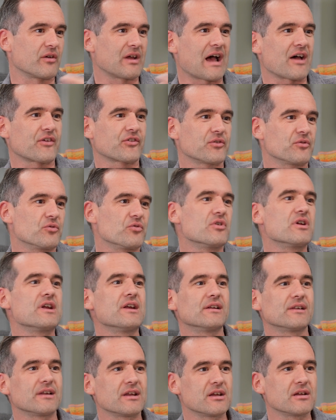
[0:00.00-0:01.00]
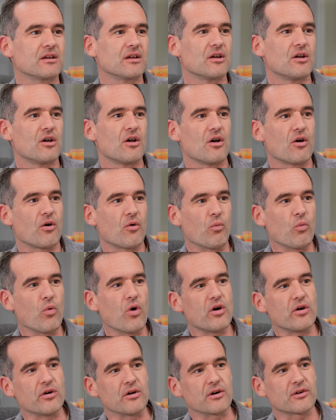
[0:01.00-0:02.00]
It hasn't really
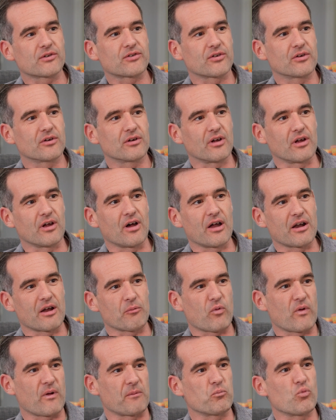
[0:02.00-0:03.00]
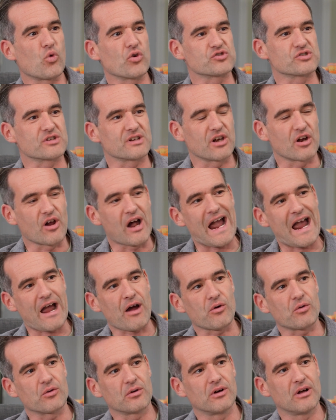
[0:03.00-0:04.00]
worked, and I'm wondering,
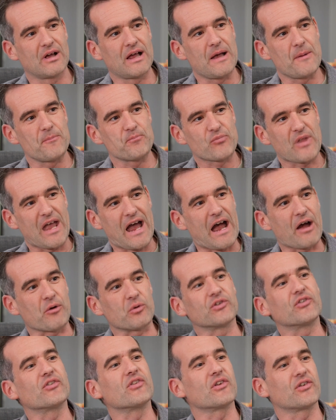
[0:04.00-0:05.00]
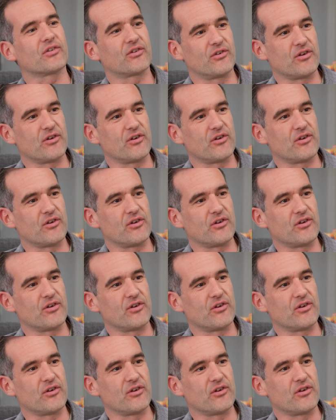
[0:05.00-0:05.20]
how is this